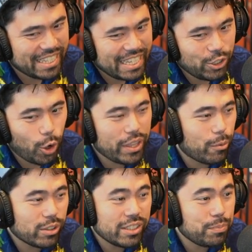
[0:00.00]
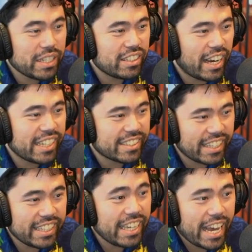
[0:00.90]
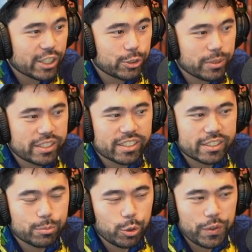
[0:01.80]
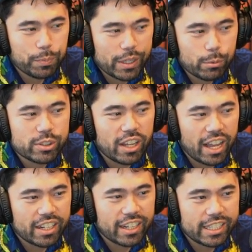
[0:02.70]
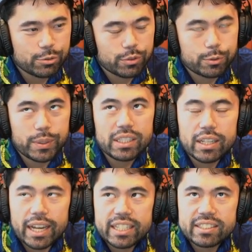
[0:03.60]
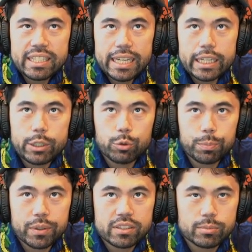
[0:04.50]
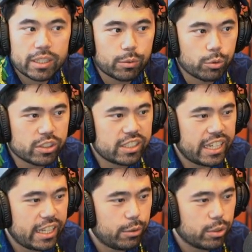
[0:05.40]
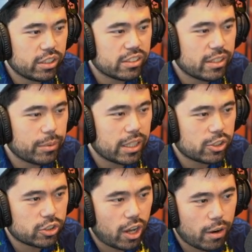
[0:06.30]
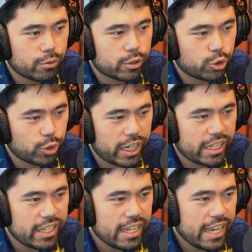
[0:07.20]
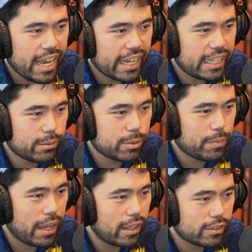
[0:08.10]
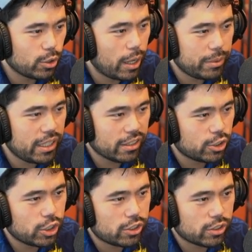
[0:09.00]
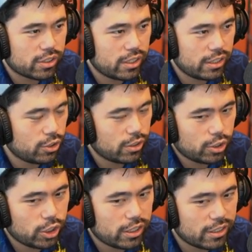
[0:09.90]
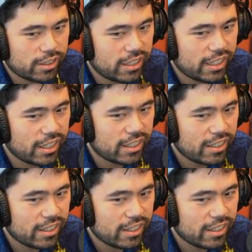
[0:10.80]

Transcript: No, that wasn't being nice. I think he actually missed it because the move he played was not a nice move. He was being nice. He would have played something like rook c8. He would have done something that just offers a trade and keeps it balanced. No, I mean, he legit didn't see it.